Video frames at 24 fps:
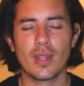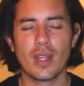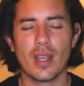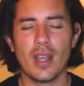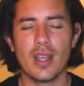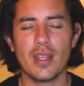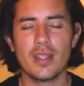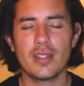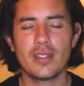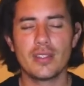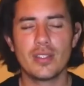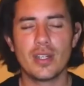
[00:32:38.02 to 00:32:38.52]

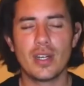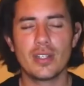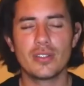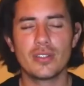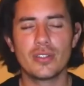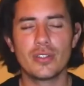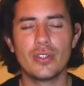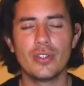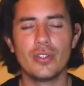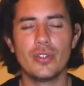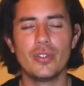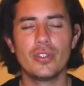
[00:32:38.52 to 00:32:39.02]
I start
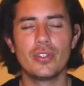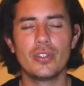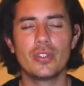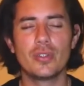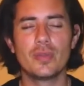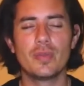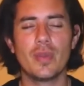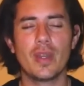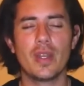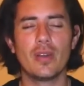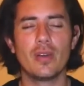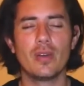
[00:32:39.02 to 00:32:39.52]
to use
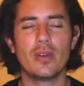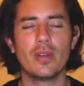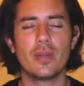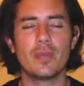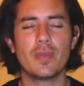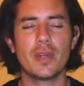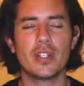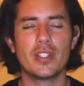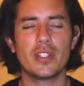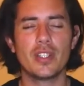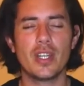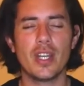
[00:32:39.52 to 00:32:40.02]
my own
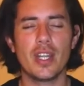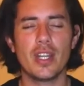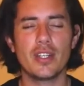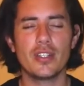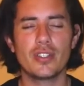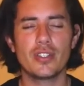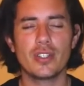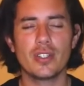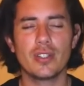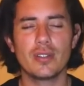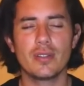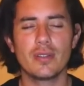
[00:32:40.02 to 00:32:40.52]

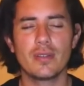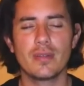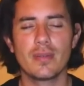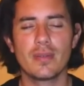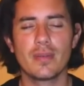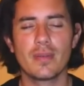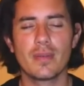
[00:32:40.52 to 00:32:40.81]
imagination